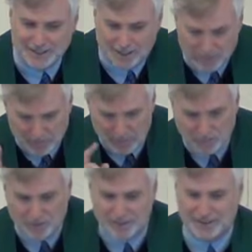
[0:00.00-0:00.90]
I remember
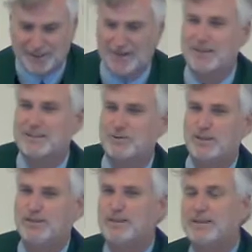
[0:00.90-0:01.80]
one class
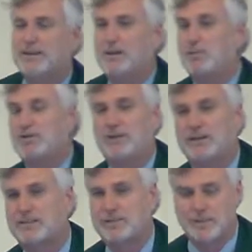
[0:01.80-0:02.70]
when a
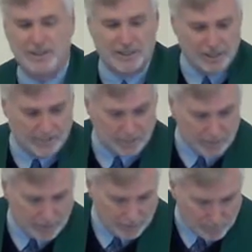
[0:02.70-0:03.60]
professor
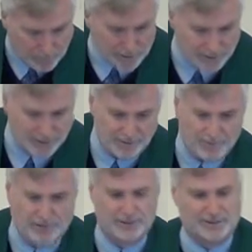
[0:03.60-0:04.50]
became completely
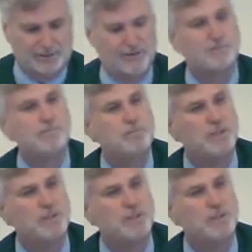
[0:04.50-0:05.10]
flustered.